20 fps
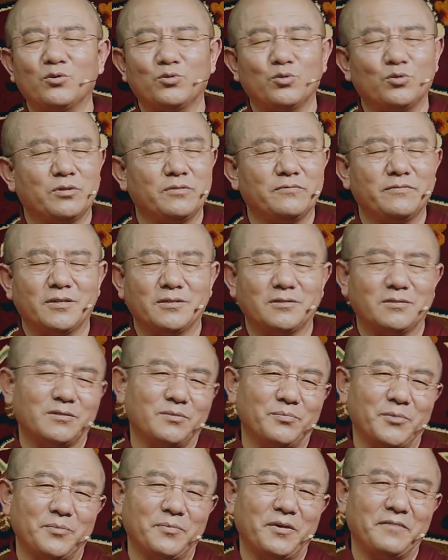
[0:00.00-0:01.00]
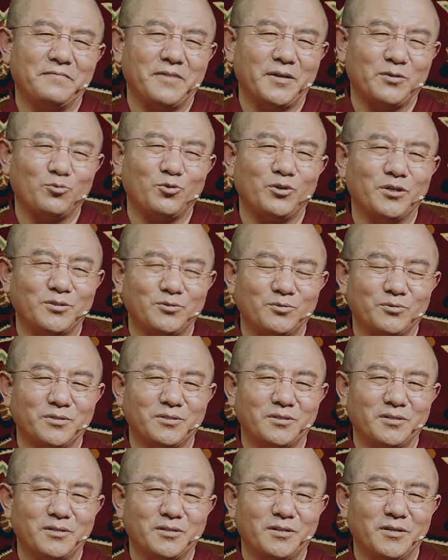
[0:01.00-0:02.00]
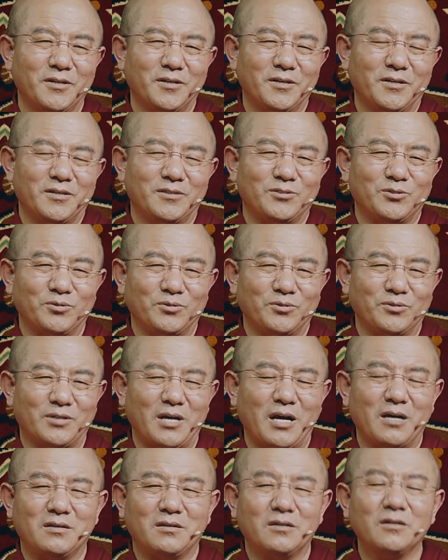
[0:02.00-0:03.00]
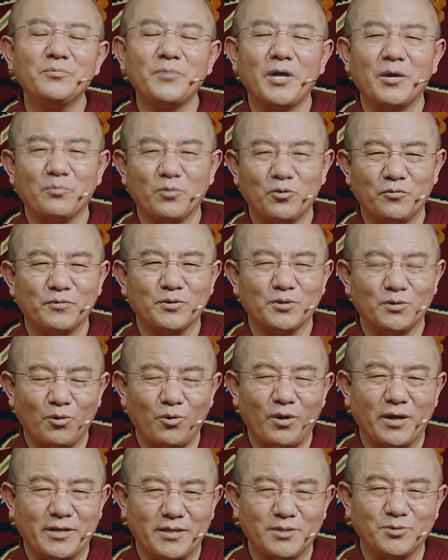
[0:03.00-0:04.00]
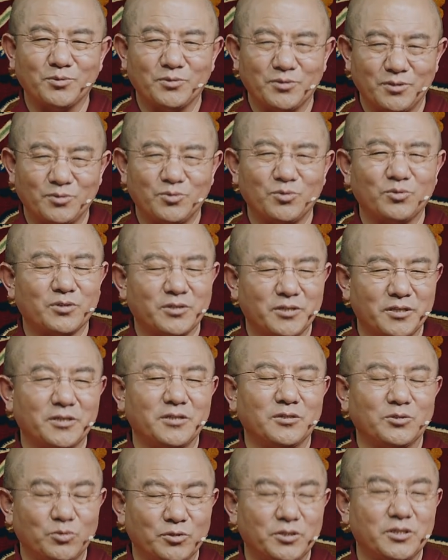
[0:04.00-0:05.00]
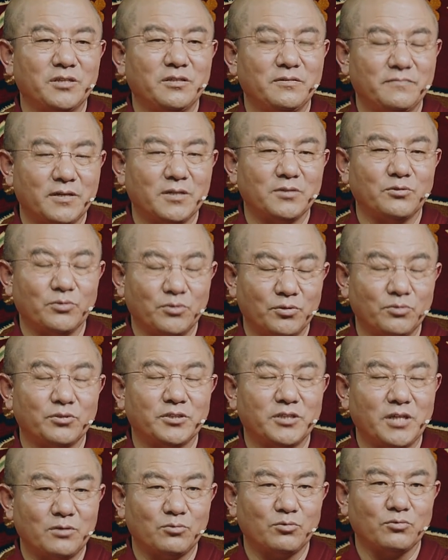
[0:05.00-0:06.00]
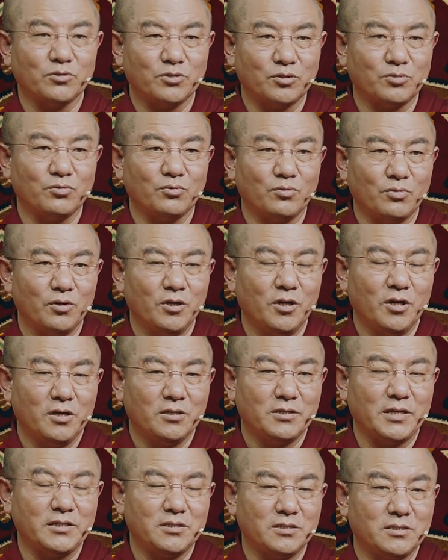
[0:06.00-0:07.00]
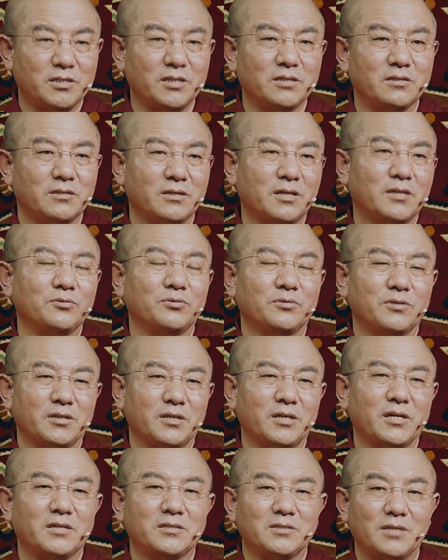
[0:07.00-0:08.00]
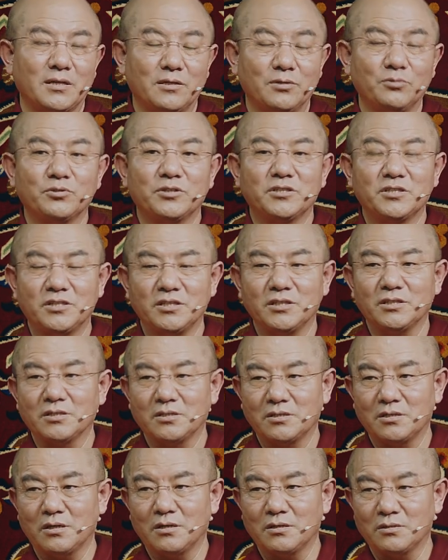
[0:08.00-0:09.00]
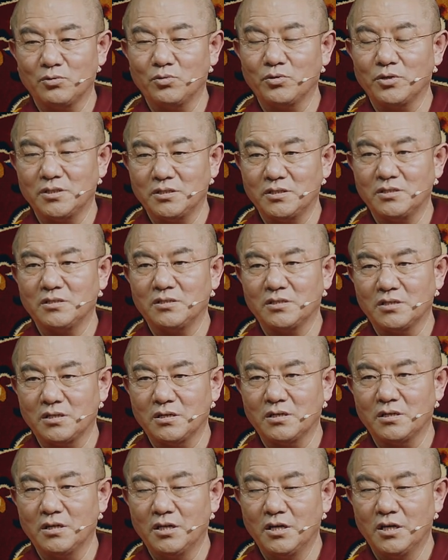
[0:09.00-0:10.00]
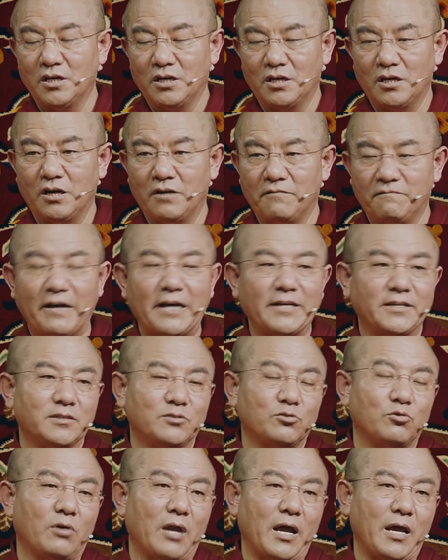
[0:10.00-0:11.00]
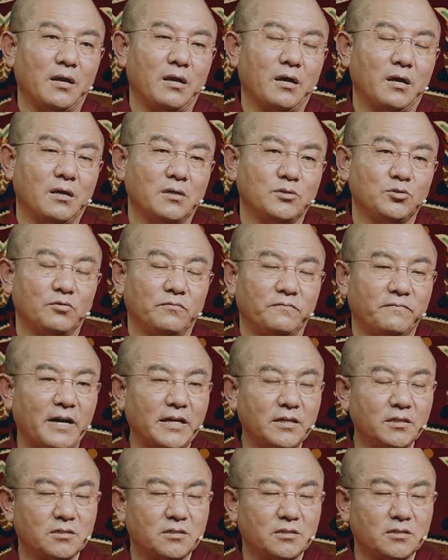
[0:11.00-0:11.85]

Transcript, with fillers: the Chinese text of uh, this translation. But um, when I compared it with the Tibetan version, I found that it was uh, it has lots of differences.